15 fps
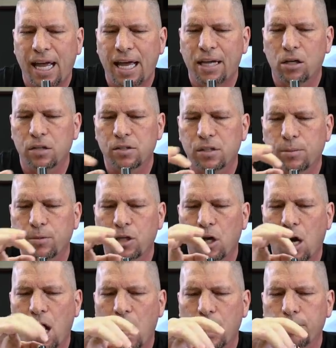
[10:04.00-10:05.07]
And on some of the
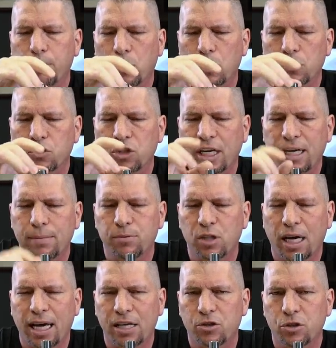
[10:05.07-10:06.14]
oddball shapes,
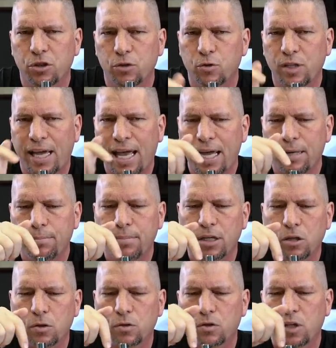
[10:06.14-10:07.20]
I actually use end
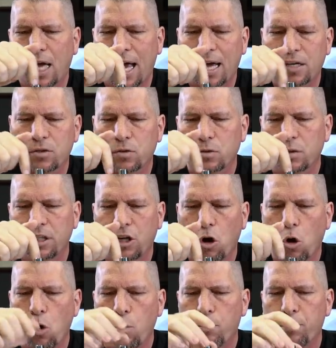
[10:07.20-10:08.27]
mills to actually
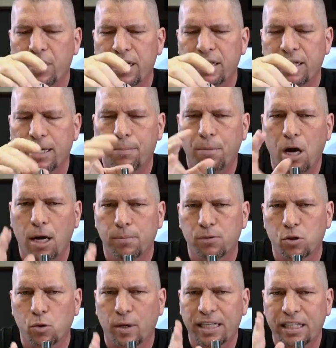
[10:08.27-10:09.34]
open them up
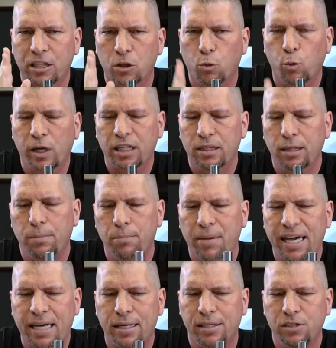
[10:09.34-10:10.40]
so I can quickly
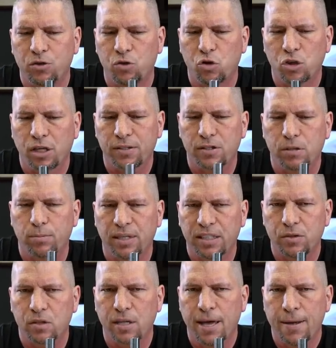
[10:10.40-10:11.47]
make
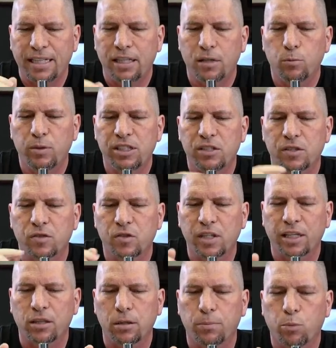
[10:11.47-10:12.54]
adjustments. And then we just
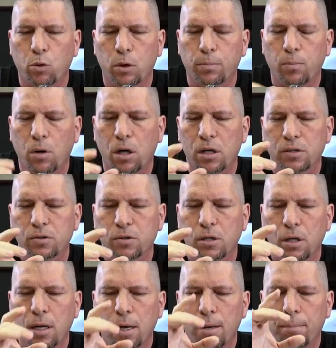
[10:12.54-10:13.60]
set the bore bars,
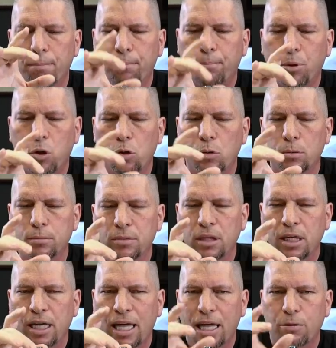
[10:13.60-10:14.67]
boom,
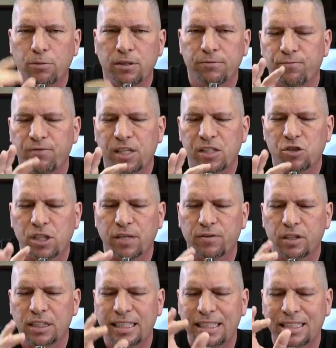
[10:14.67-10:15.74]
and we finish
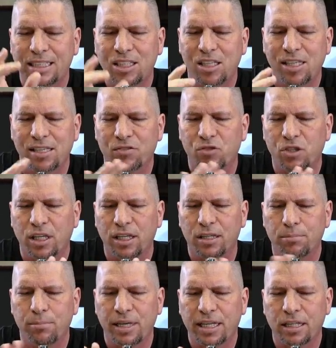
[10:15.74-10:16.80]
everything, kiss
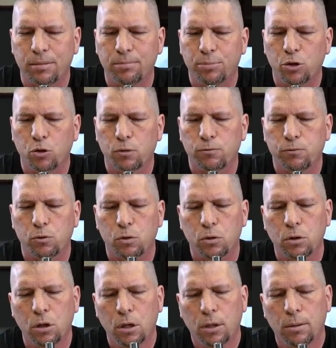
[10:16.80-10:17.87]
it, make it
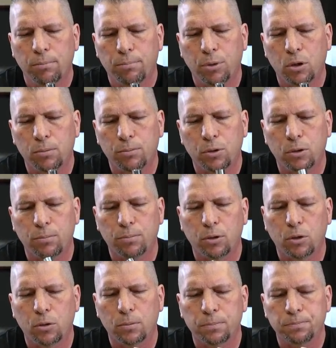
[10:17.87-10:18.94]
beautiful, boom, boom,
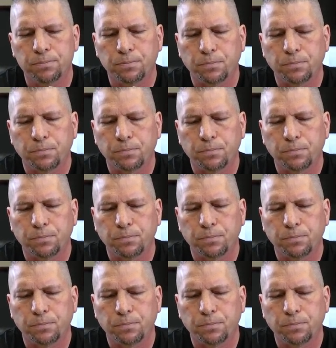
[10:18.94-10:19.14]
boom.